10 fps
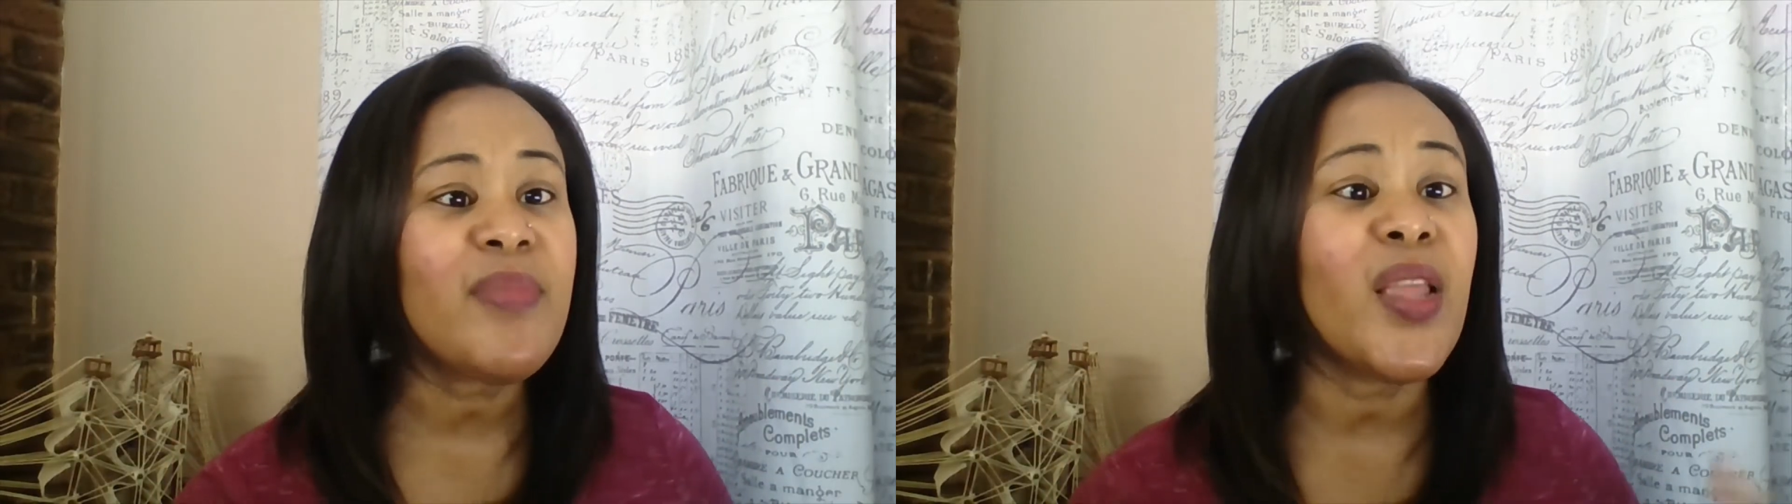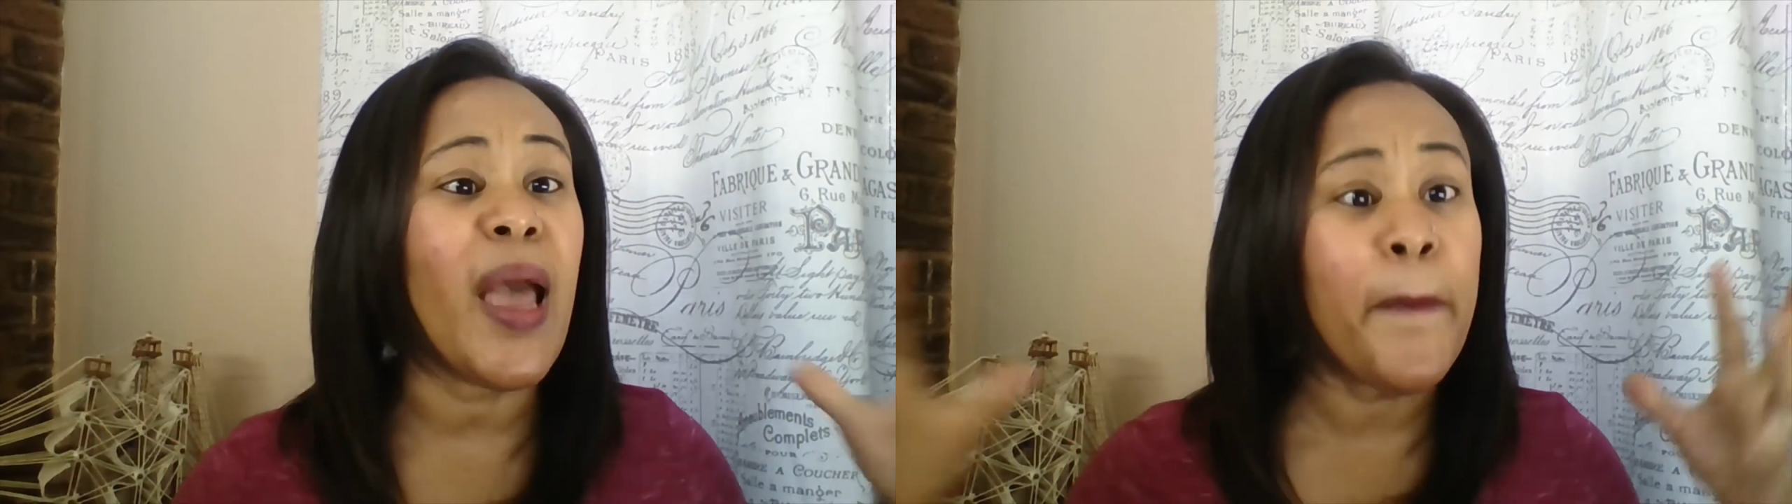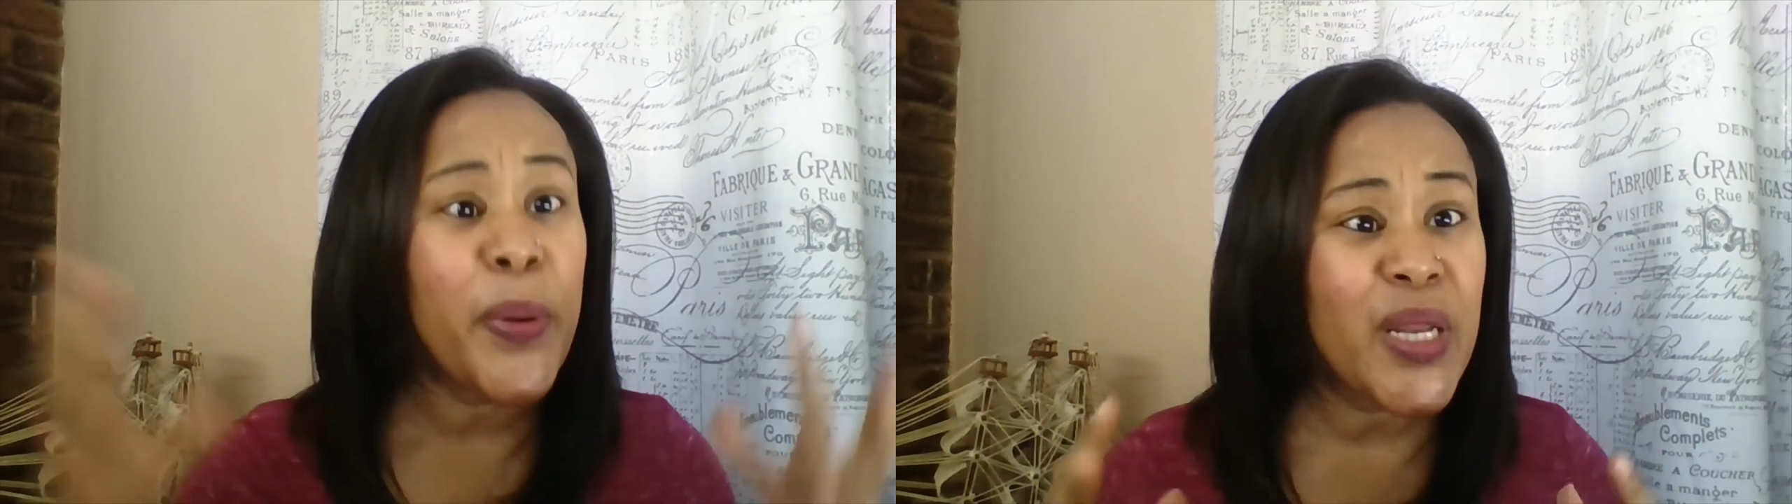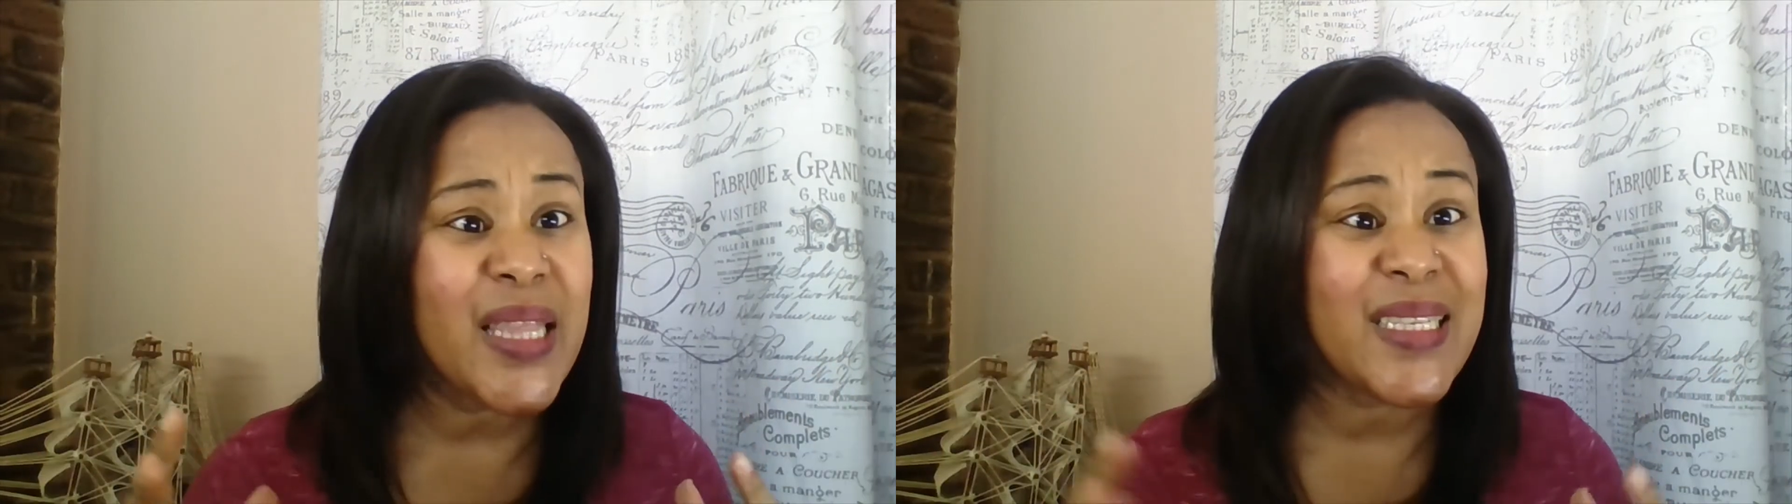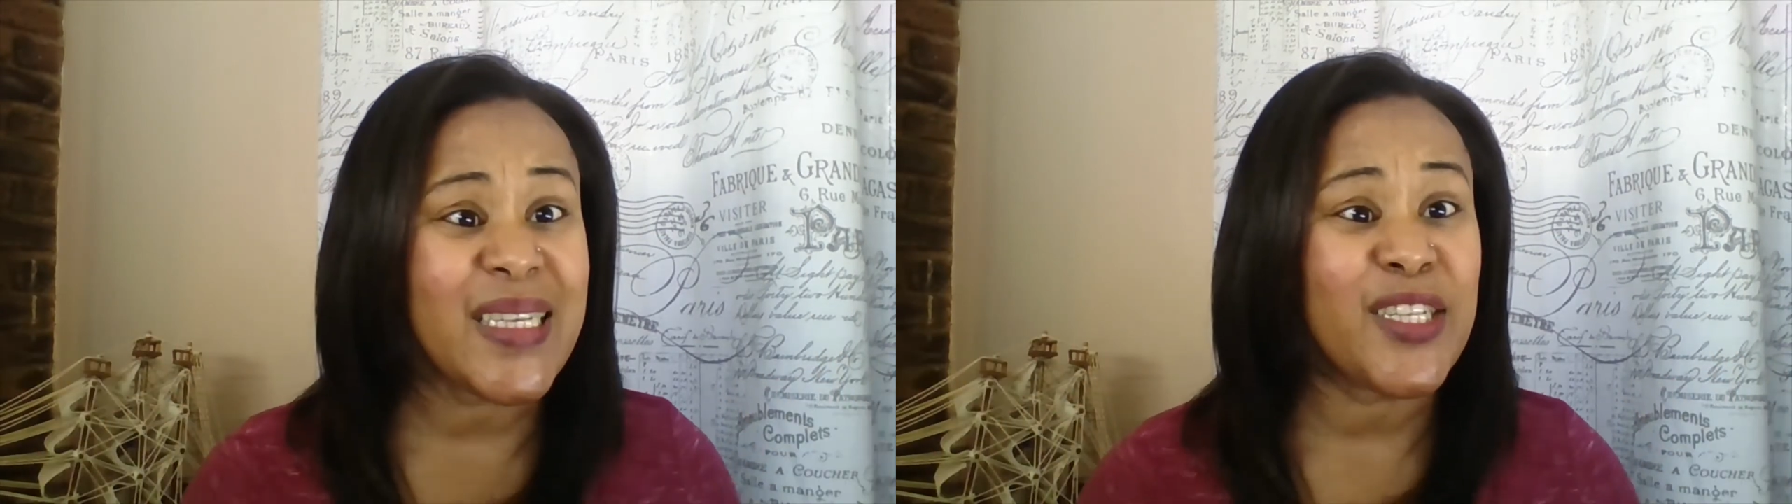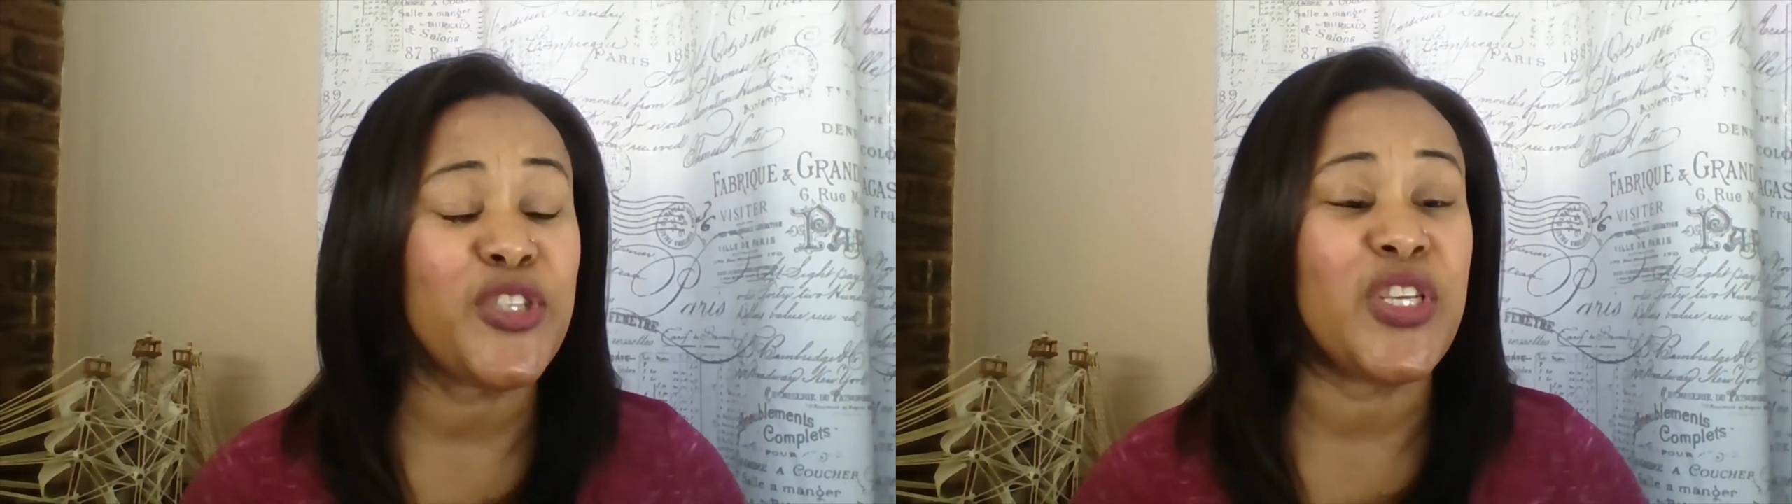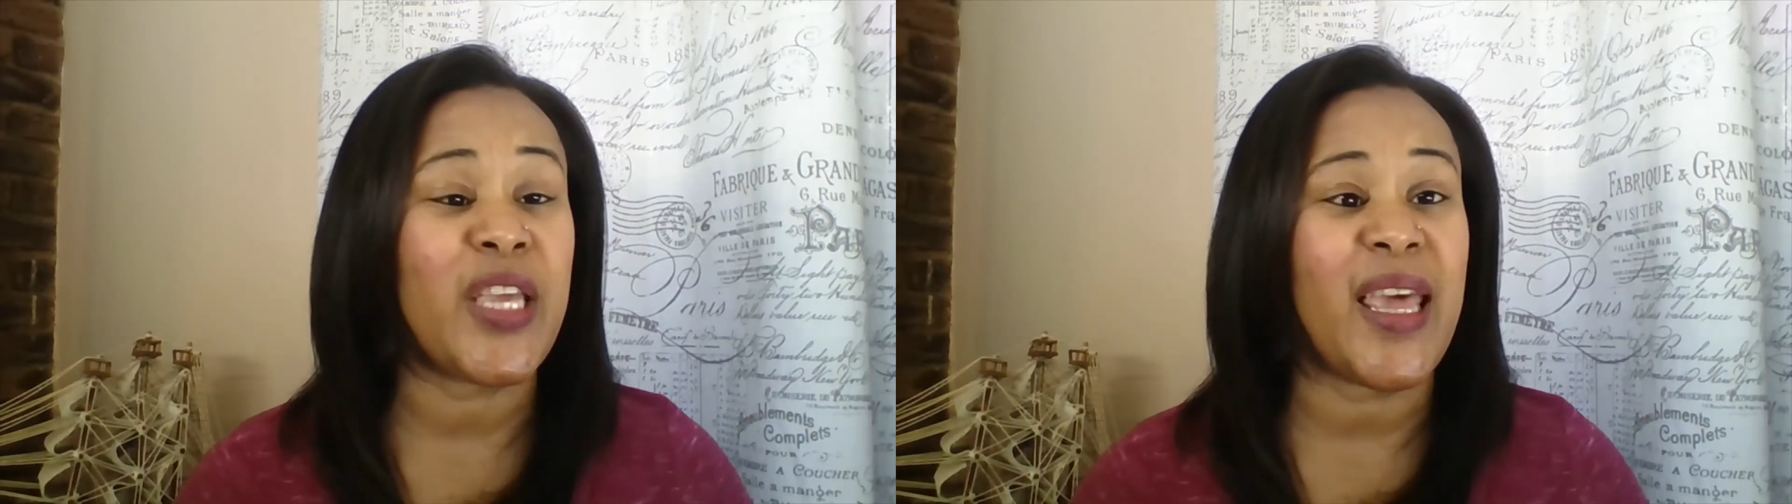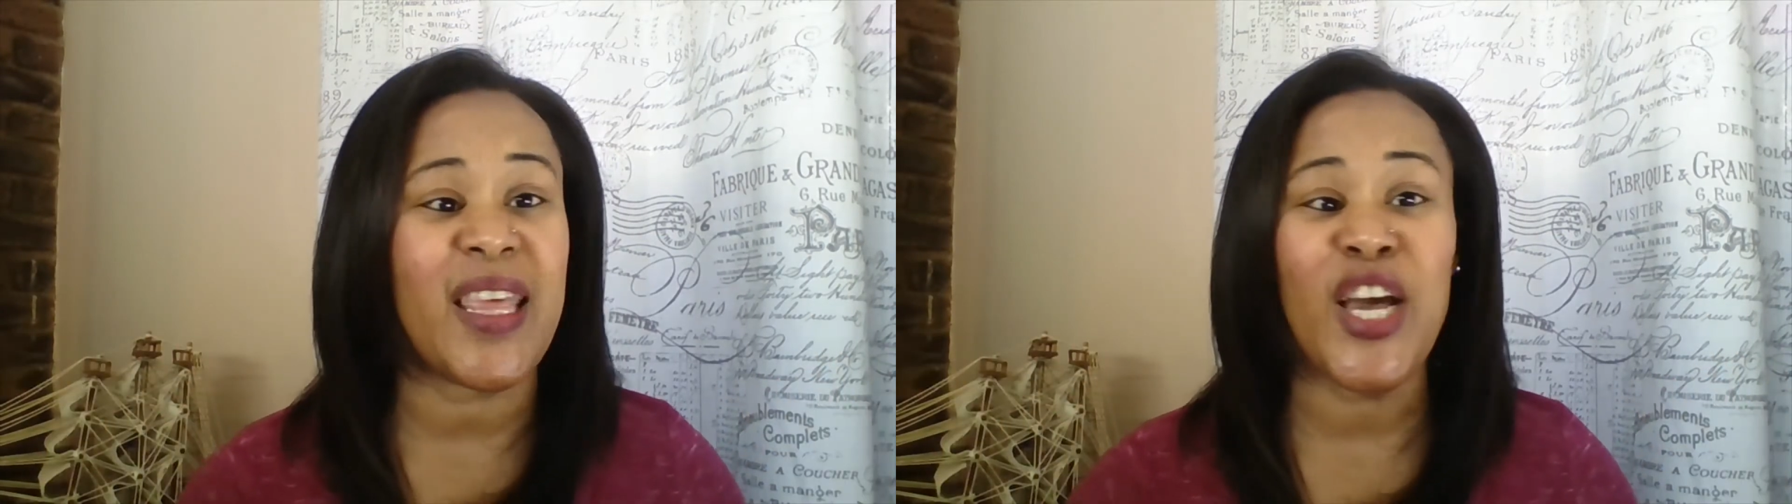I'm putting the deal
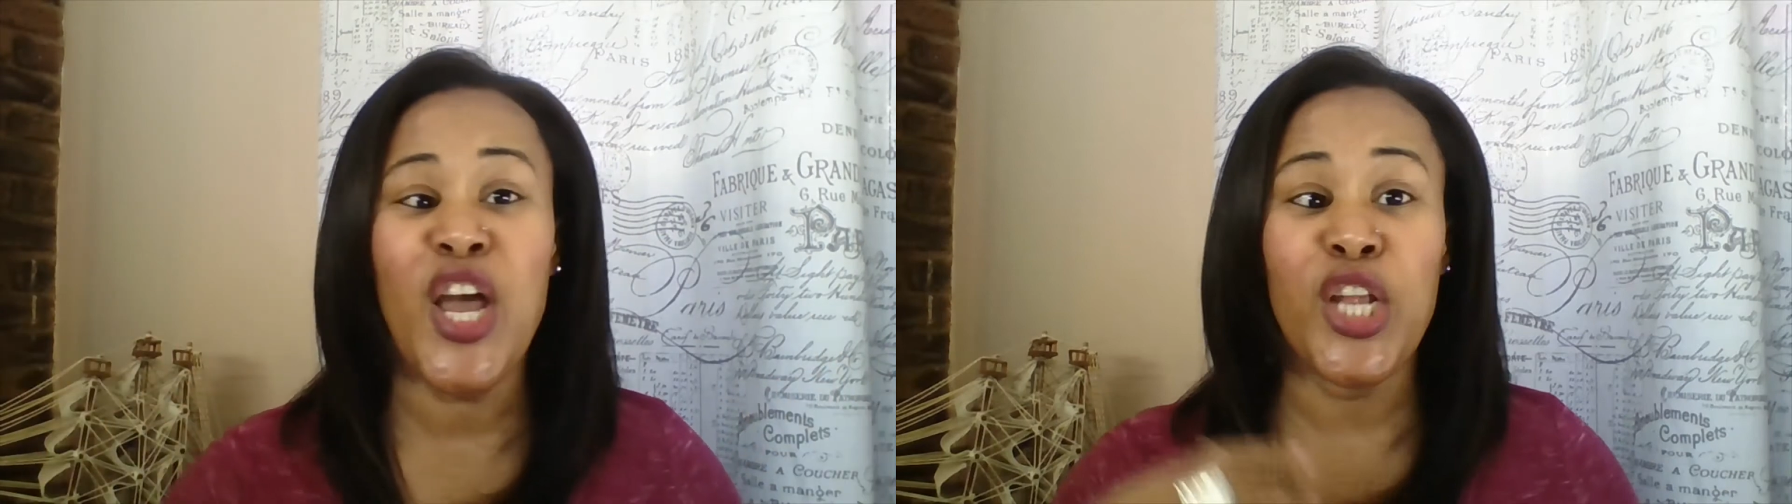together,